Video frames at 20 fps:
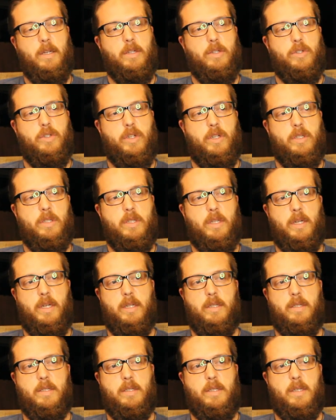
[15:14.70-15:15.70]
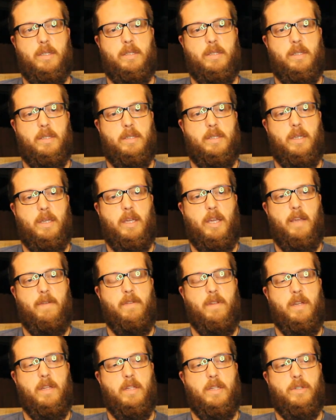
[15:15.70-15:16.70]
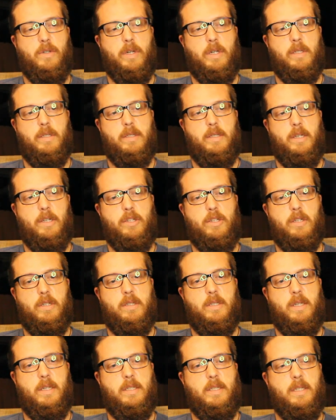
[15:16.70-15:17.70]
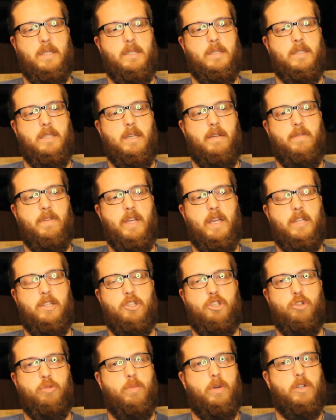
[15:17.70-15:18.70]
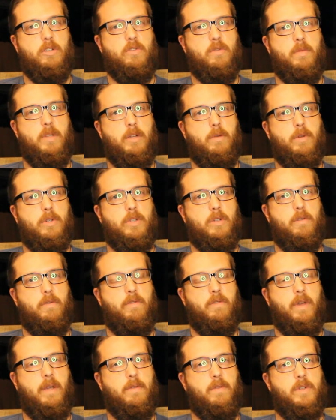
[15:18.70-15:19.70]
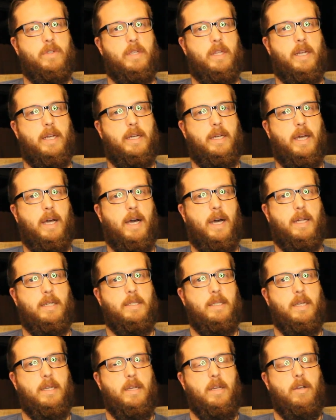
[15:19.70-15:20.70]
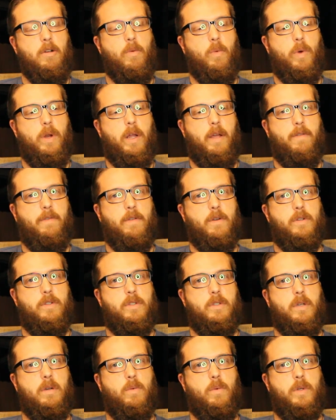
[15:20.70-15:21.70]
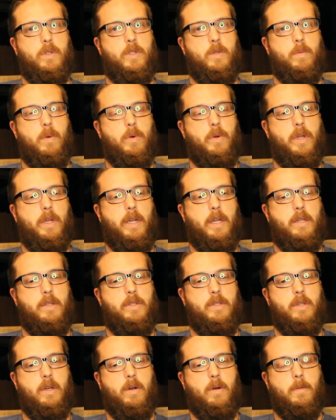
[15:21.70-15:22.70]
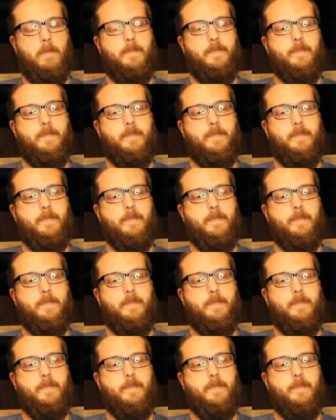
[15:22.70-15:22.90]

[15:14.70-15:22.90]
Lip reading: just the consistency. Even in the transitions, it didn't deviate too much from the original flavors that I got when I first was smoking it. So